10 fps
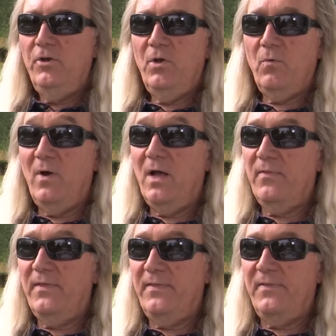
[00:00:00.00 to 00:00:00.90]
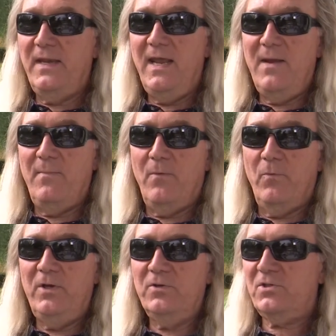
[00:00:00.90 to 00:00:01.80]
No, well, the name
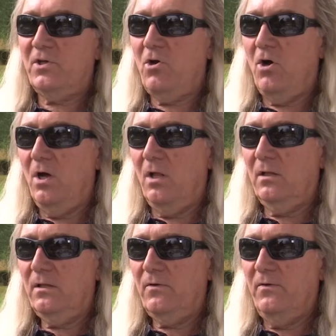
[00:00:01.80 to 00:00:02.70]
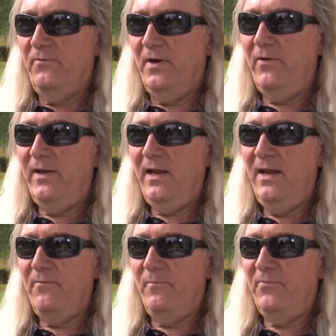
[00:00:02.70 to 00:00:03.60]
we used to call
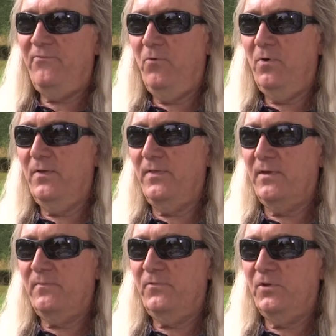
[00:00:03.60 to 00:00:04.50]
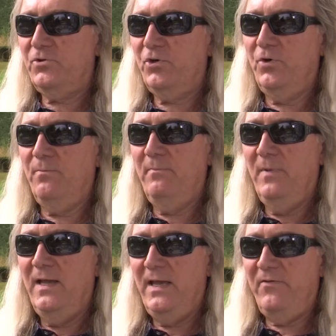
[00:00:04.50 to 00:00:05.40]
before the term
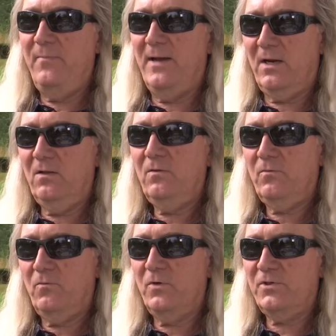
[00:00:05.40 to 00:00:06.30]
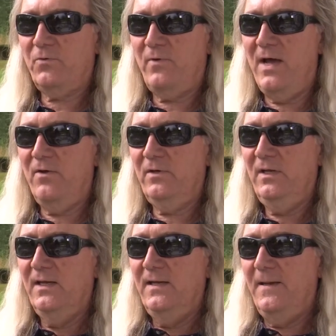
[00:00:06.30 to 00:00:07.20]
heavy metal was around
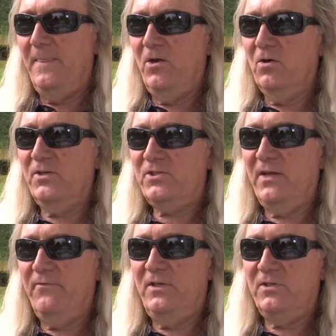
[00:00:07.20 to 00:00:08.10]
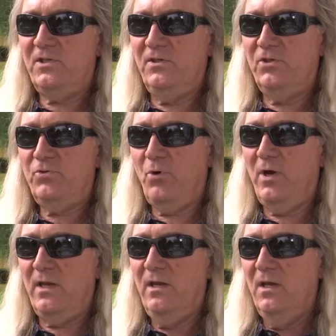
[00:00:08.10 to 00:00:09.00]
in the early 70s in
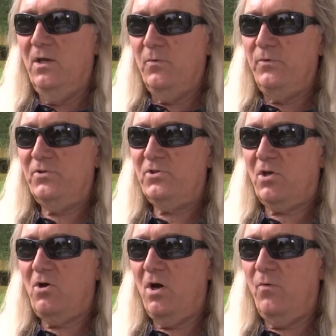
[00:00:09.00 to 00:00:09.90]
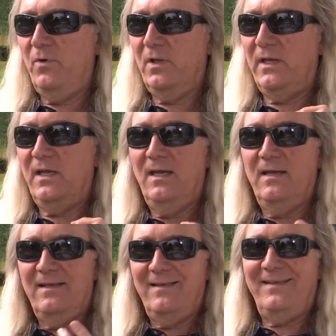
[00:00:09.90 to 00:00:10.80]
Detroit. We used to call really,
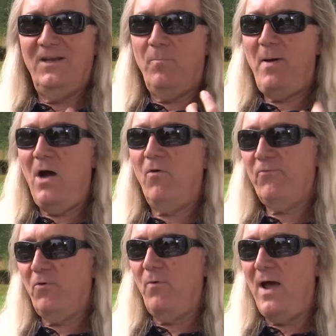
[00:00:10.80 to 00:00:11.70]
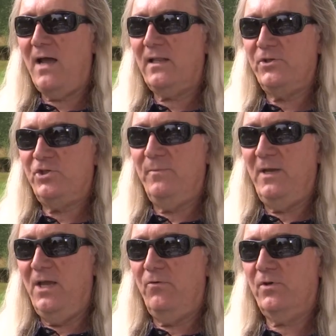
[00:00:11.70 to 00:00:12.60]
powerful rock like
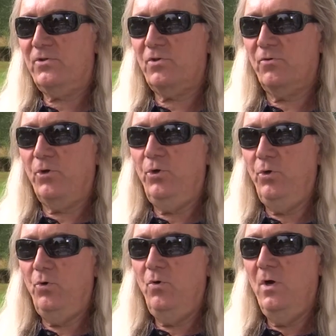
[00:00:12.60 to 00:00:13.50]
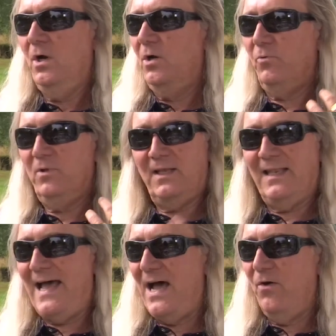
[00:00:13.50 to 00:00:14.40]
Jimi Hendrix or The Who, really
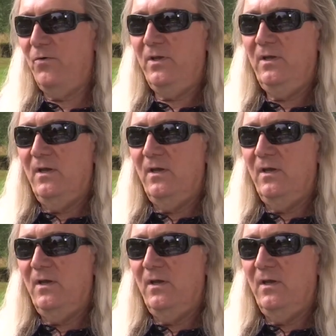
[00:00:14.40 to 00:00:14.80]
loud,